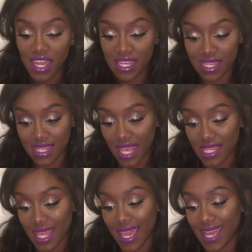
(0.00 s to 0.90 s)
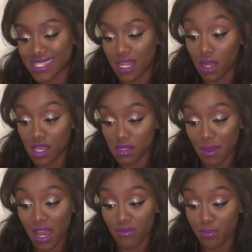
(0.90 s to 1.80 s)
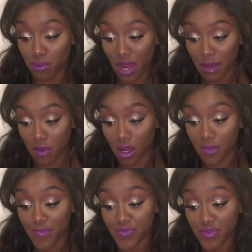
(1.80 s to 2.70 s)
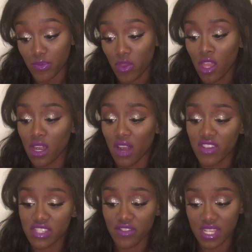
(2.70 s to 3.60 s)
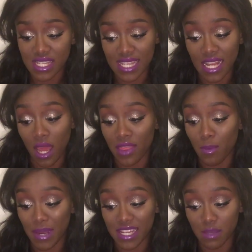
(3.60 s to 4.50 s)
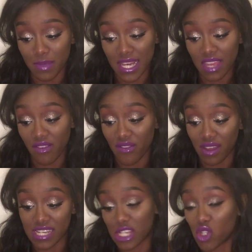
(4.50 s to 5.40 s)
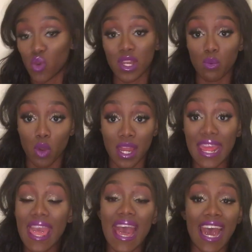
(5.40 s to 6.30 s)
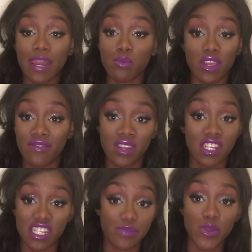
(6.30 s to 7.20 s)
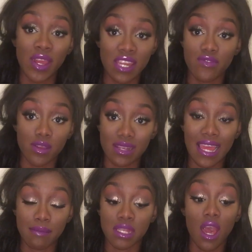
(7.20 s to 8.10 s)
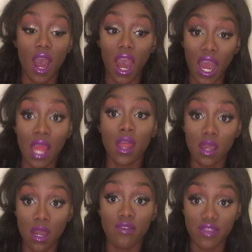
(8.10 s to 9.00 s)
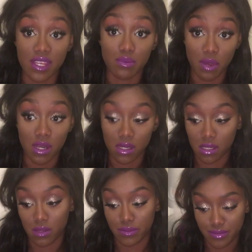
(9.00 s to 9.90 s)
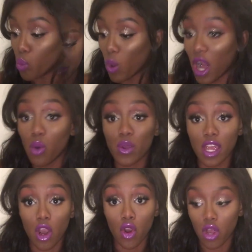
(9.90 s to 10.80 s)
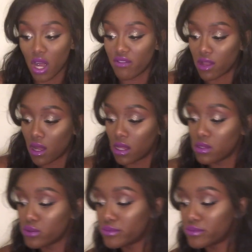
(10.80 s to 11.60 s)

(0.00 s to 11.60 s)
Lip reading: It says that it has the lasting power of a primer, coverage of a concealer, and the blendability of a foundation all in one, and I'm not even going to dispute any of those claims. I love this product. While we are on CoverGirl,